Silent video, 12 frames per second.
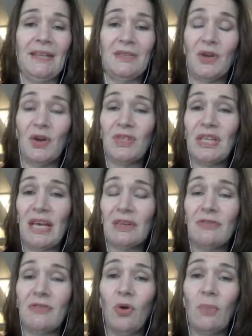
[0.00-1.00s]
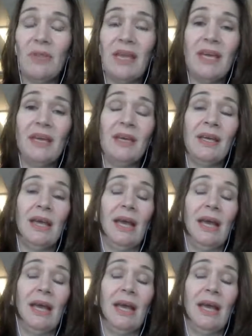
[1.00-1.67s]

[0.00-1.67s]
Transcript: There's a contact form there.